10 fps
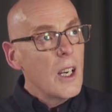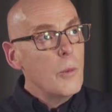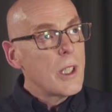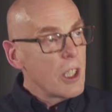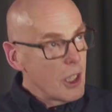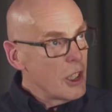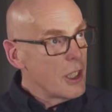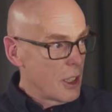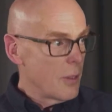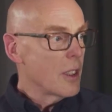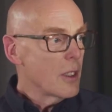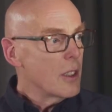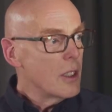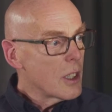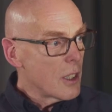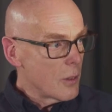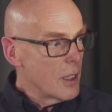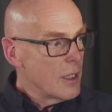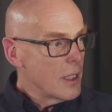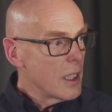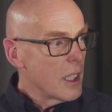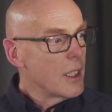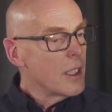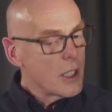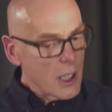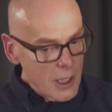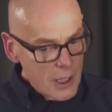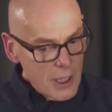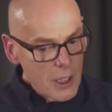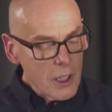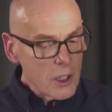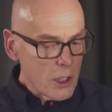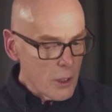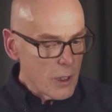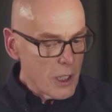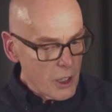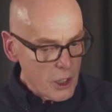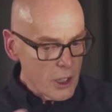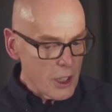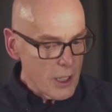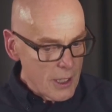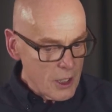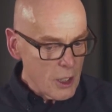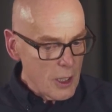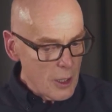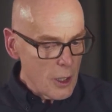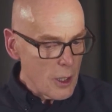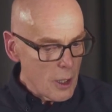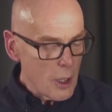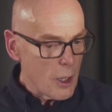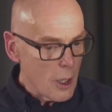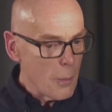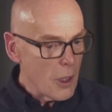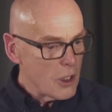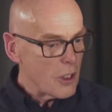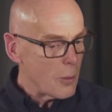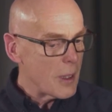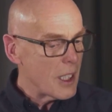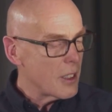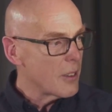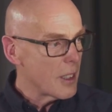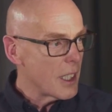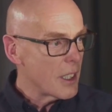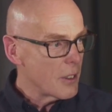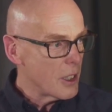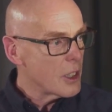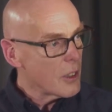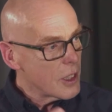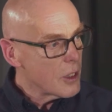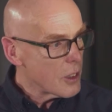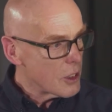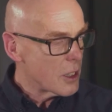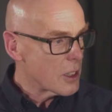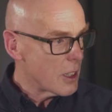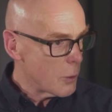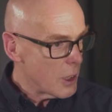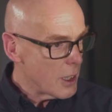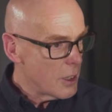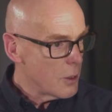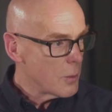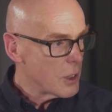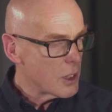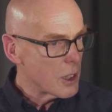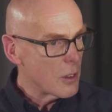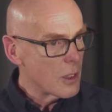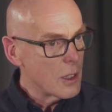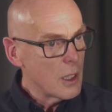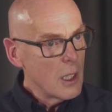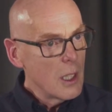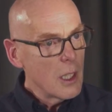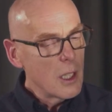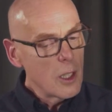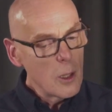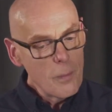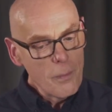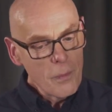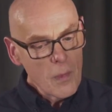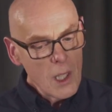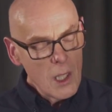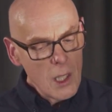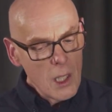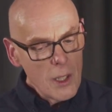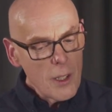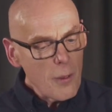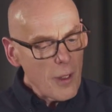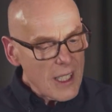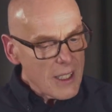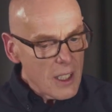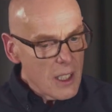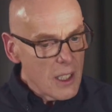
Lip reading: Recursion is difficult to start with. Understanding that recursion is the motive power of the language. There are no constructs like while loops and so on. The fact that